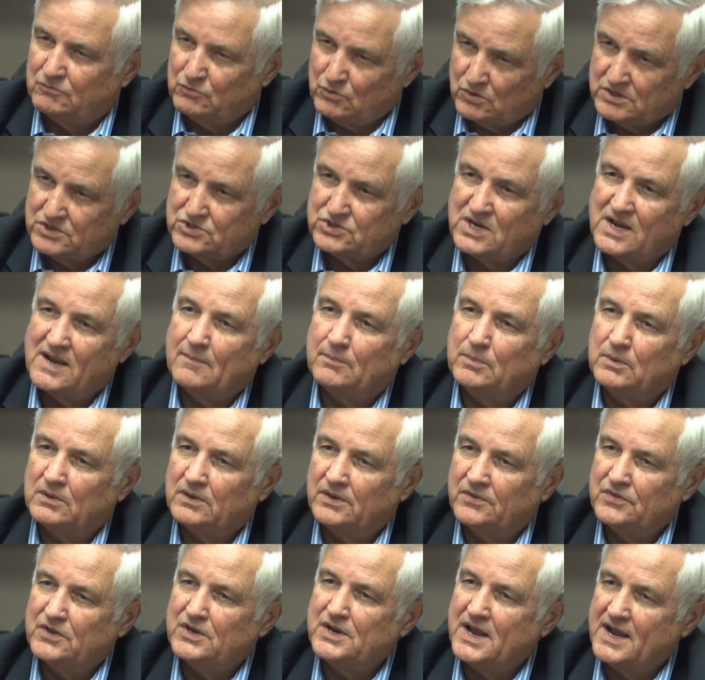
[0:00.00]
for
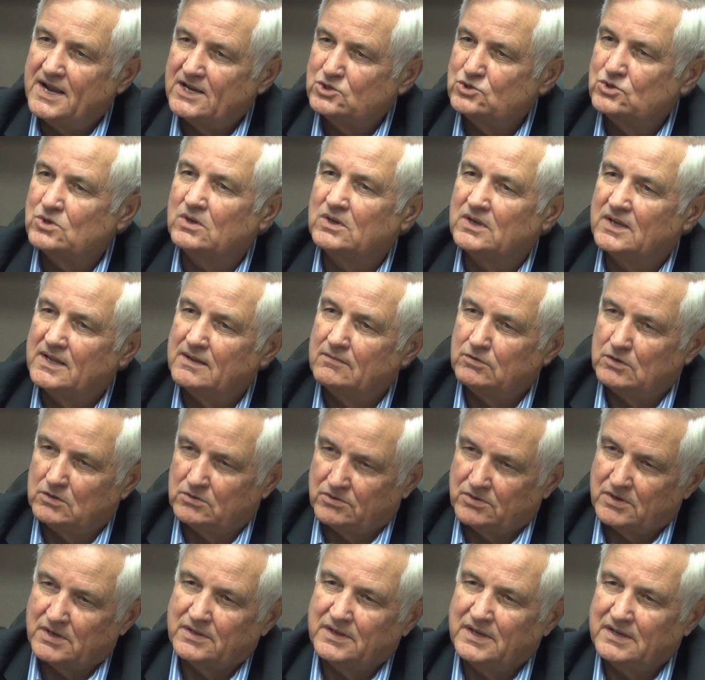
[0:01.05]
example, at the national level
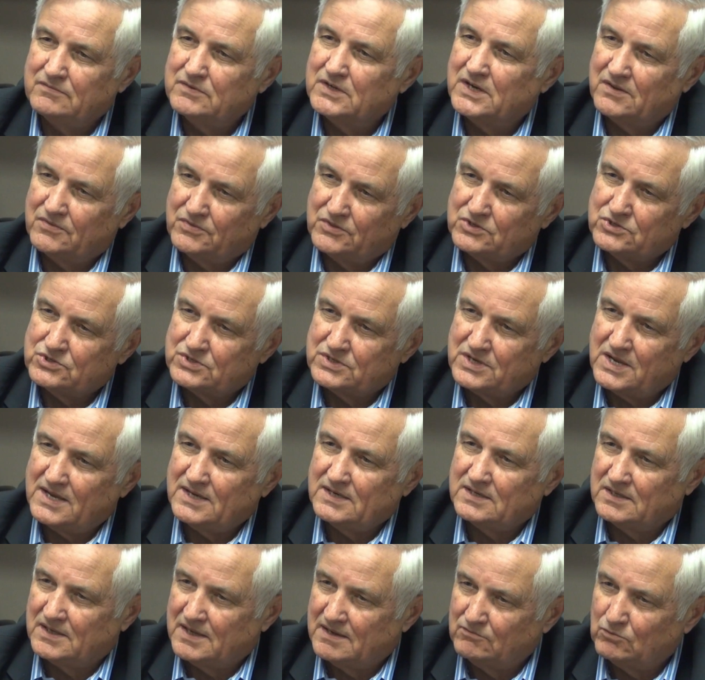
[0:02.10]
or even at the
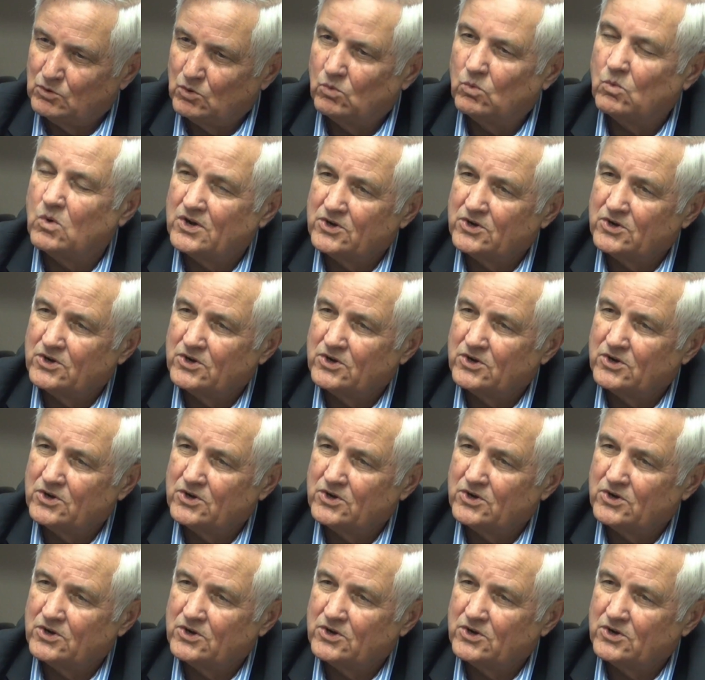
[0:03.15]
state level,